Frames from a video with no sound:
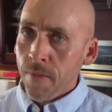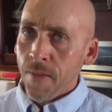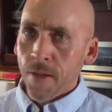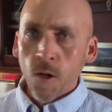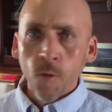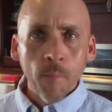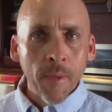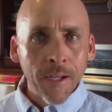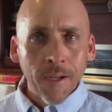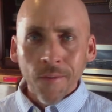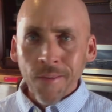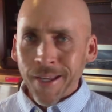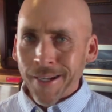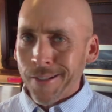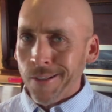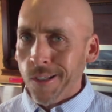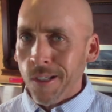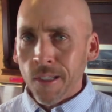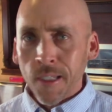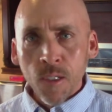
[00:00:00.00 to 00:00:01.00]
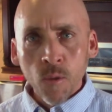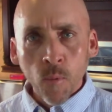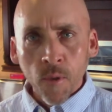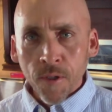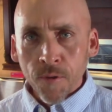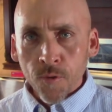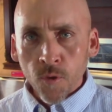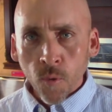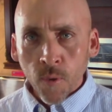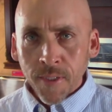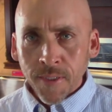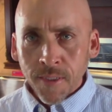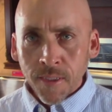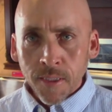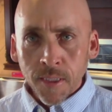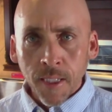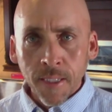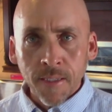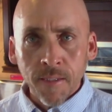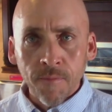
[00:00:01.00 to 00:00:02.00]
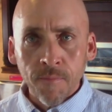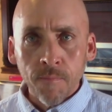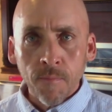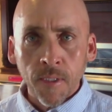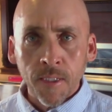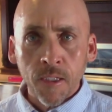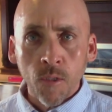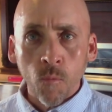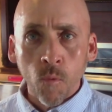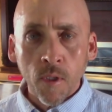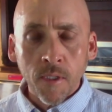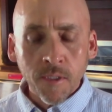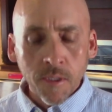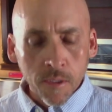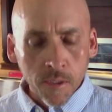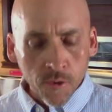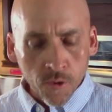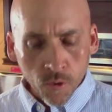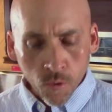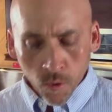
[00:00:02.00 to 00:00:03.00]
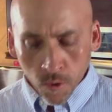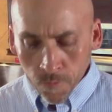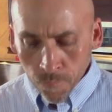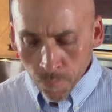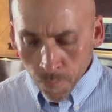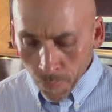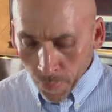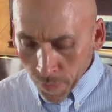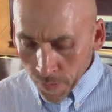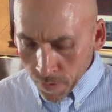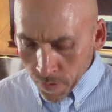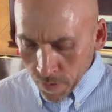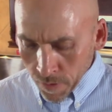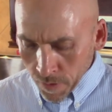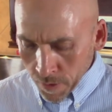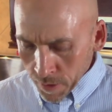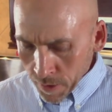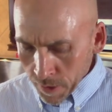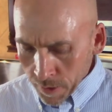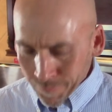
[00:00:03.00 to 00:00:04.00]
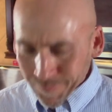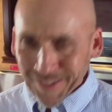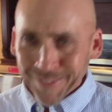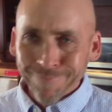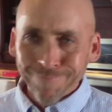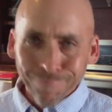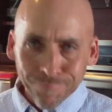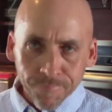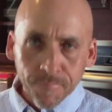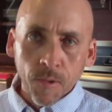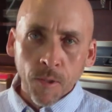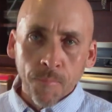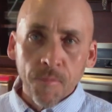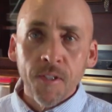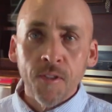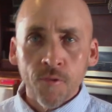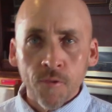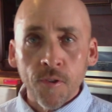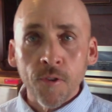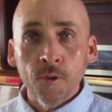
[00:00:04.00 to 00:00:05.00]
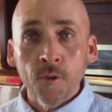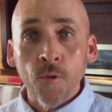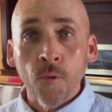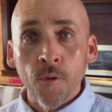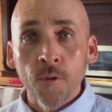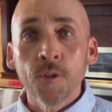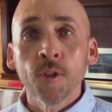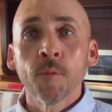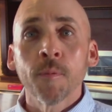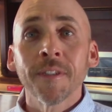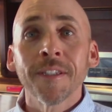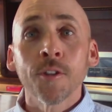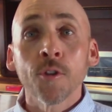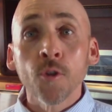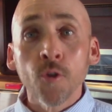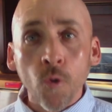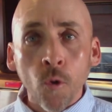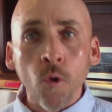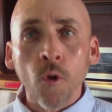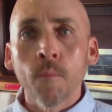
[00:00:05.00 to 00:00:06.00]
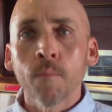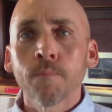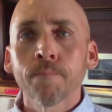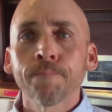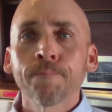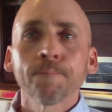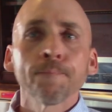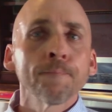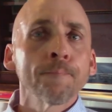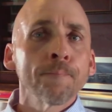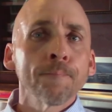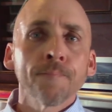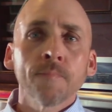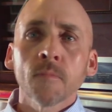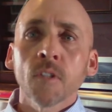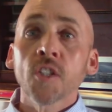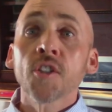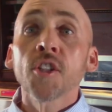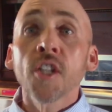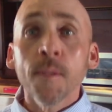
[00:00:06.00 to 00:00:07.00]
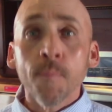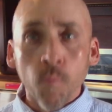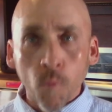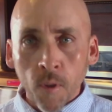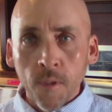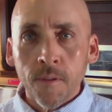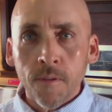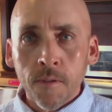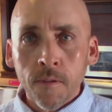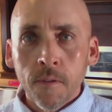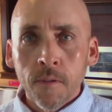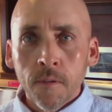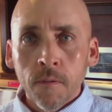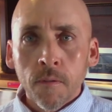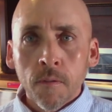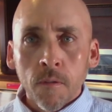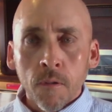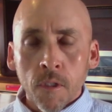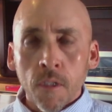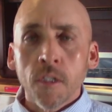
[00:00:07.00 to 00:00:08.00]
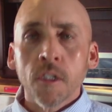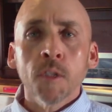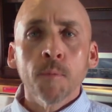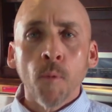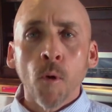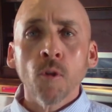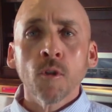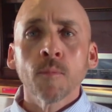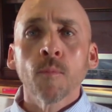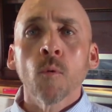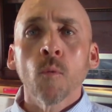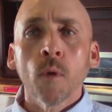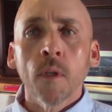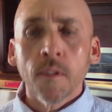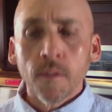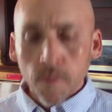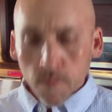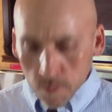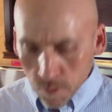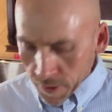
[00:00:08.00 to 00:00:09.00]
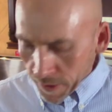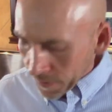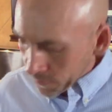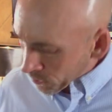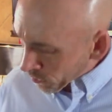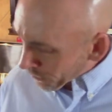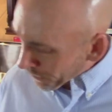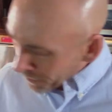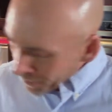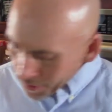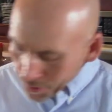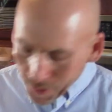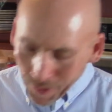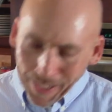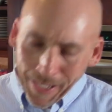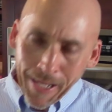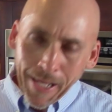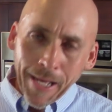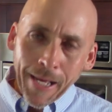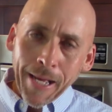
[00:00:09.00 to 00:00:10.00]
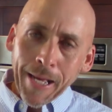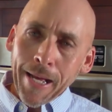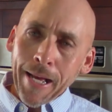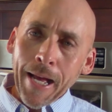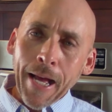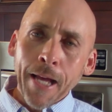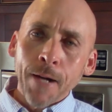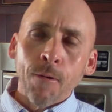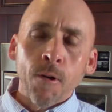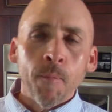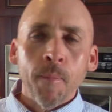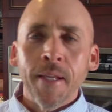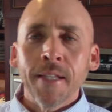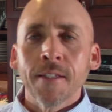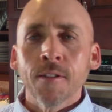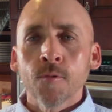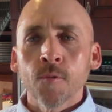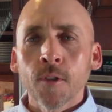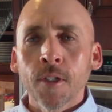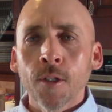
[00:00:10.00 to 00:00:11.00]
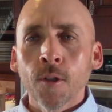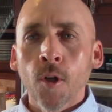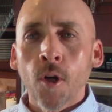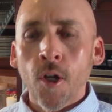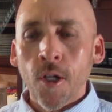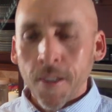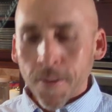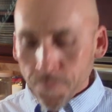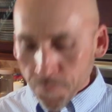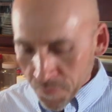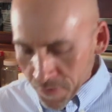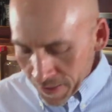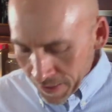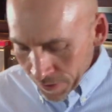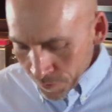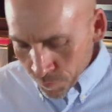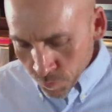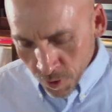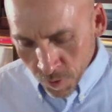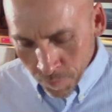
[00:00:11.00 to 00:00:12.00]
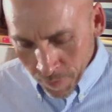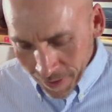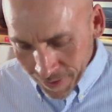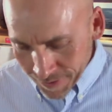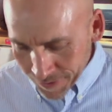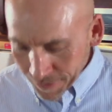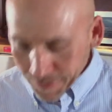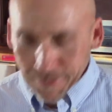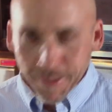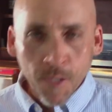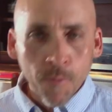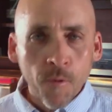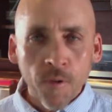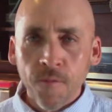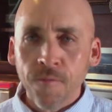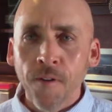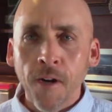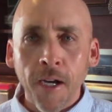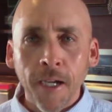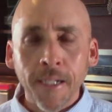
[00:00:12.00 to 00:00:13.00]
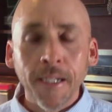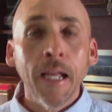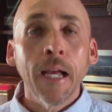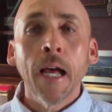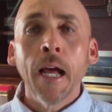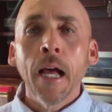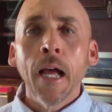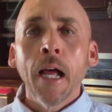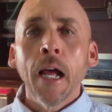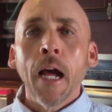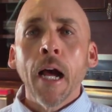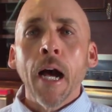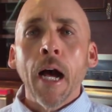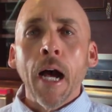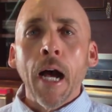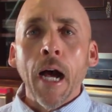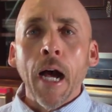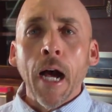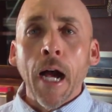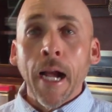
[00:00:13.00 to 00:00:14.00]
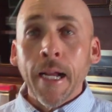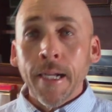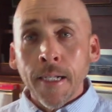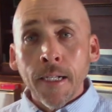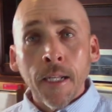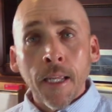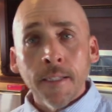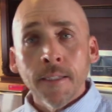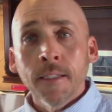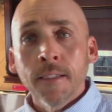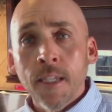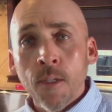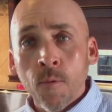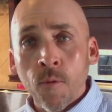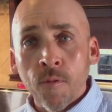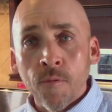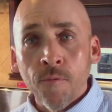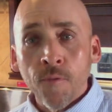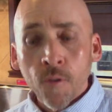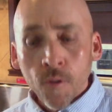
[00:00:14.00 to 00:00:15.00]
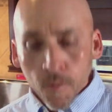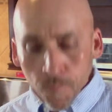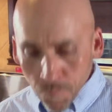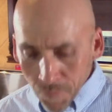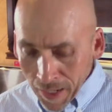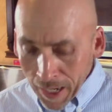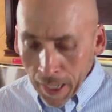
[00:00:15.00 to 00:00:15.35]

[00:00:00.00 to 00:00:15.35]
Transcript: They don't make all that clunky, weird noises like the, like the ones in the store. Um, not, no, these are in the store too, but the store, the cheap ones the disposable ones. Okay, so look, I don't wanna make this really long. It's pretty basic, they work fine. I didn't like that they weren't full.